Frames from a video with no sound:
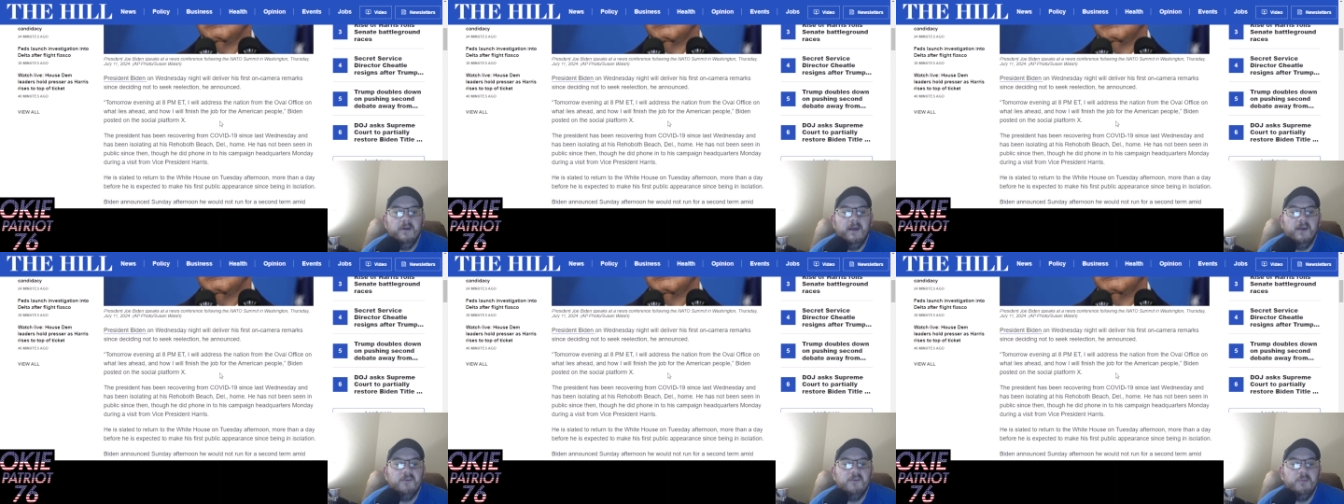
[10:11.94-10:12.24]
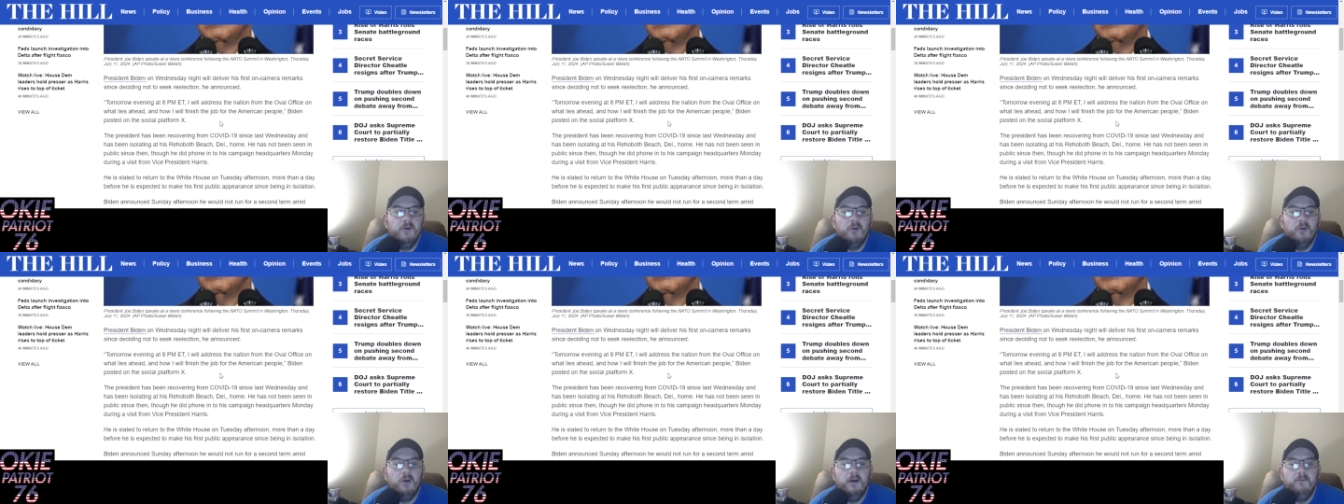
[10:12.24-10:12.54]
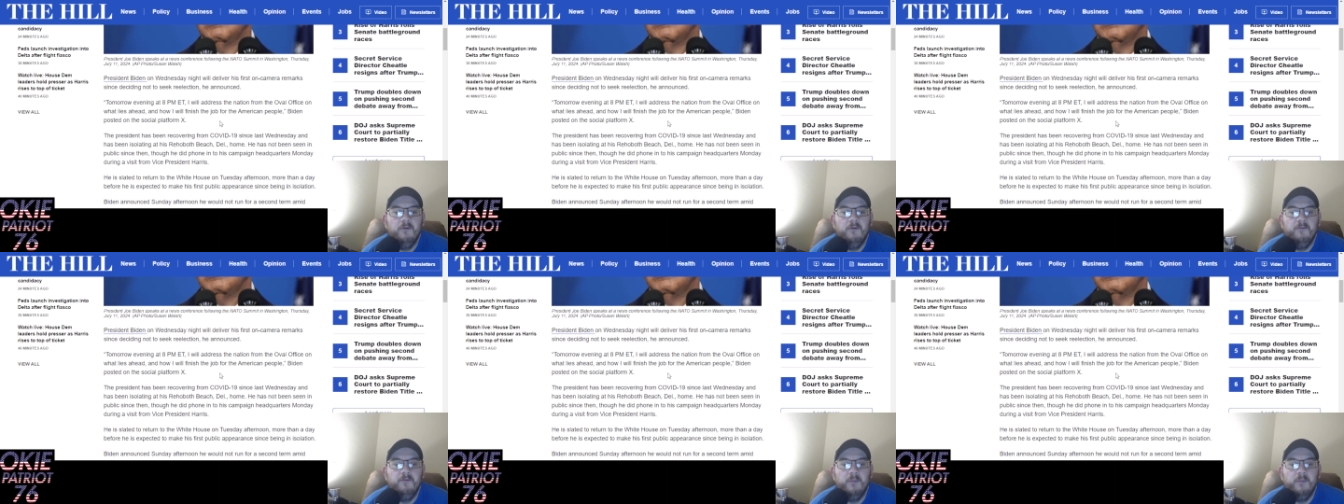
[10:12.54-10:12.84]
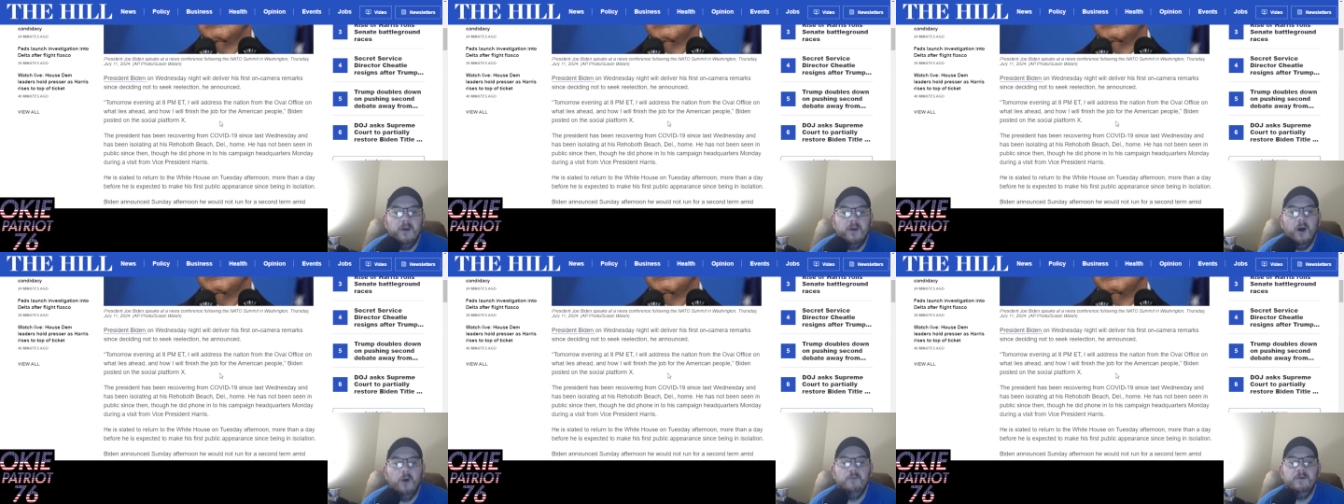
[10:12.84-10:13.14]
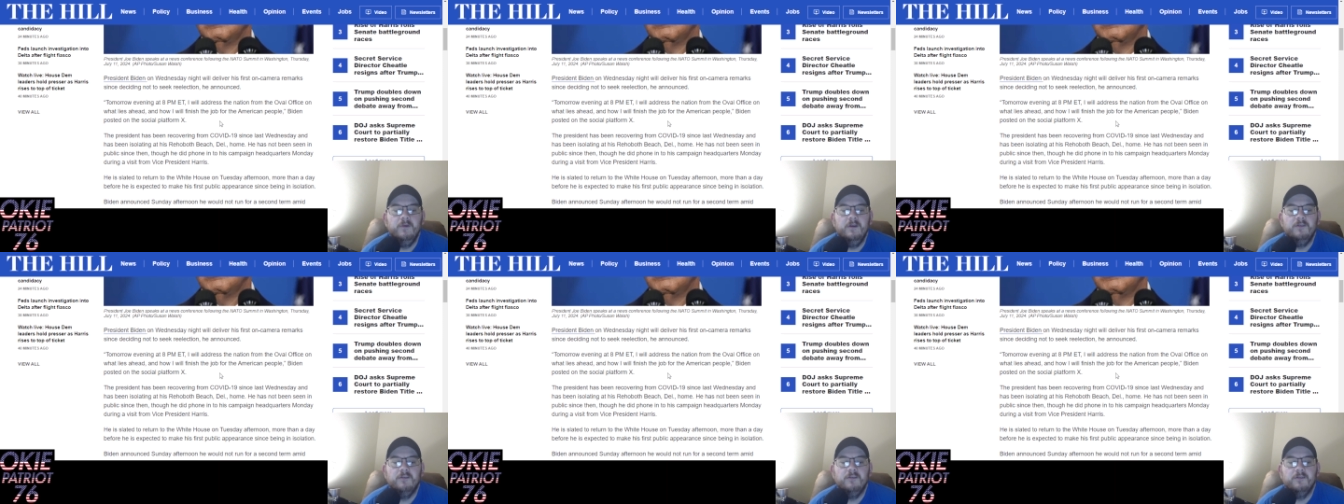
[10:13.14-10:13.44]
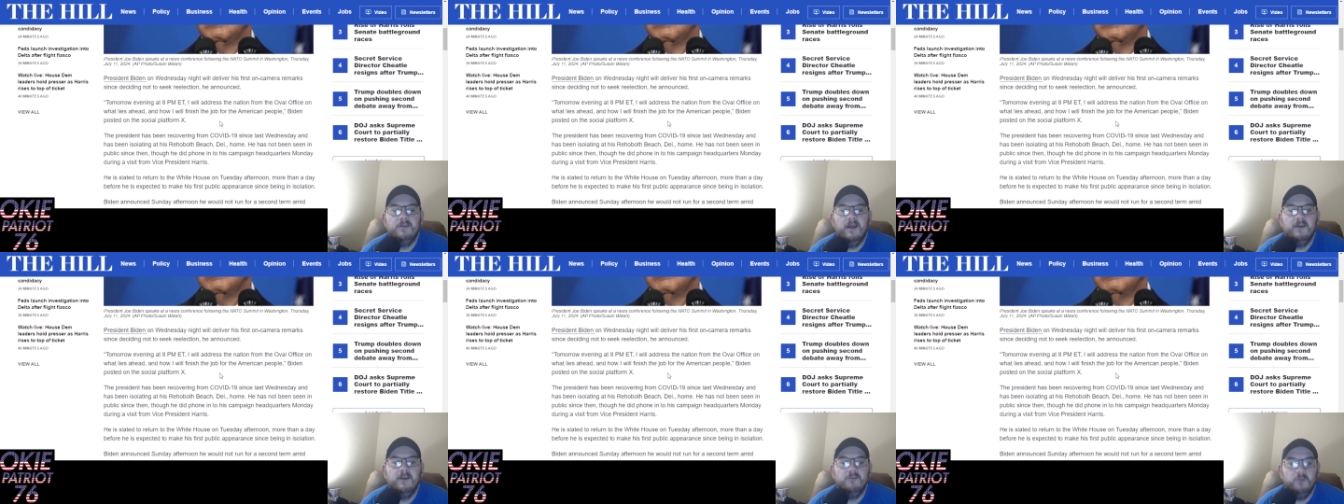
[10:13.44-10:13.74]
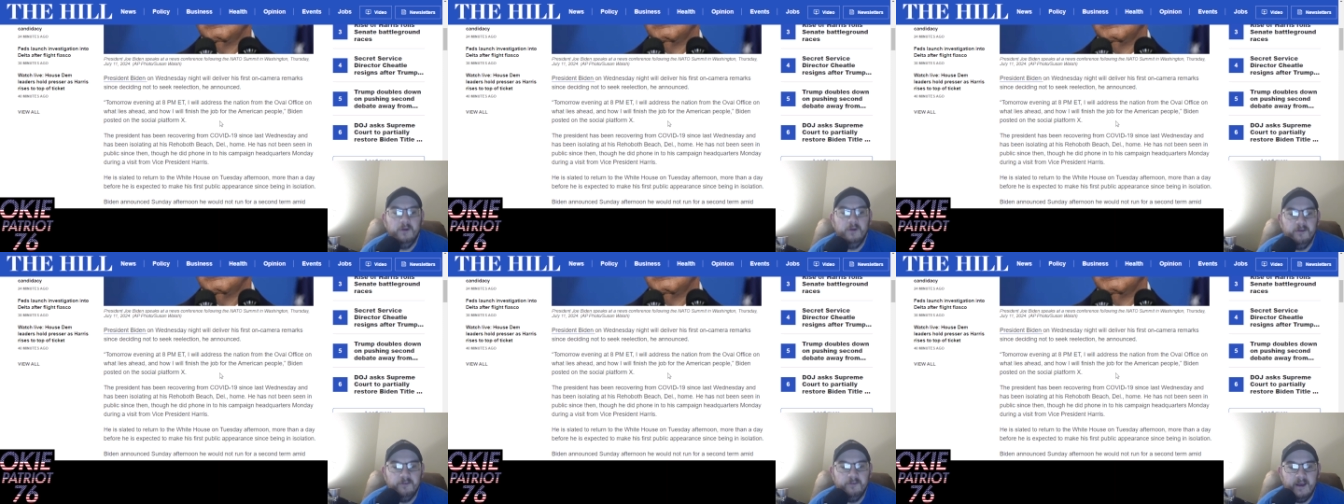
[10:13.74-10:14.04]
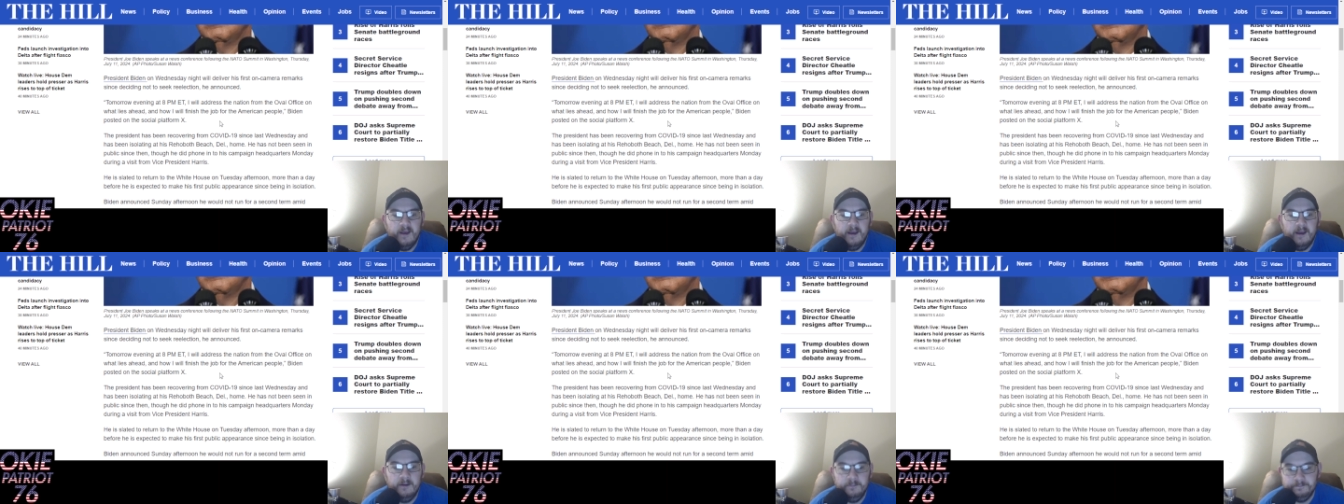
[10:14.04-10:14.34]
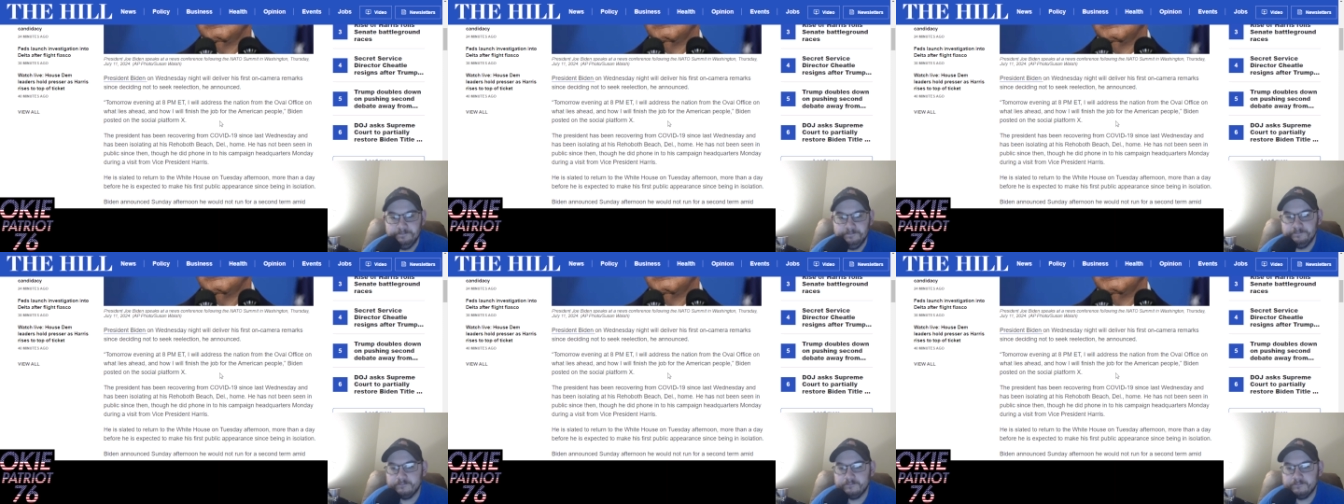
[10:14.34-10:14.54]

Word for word: has been recovering from COVID since last Wednesday.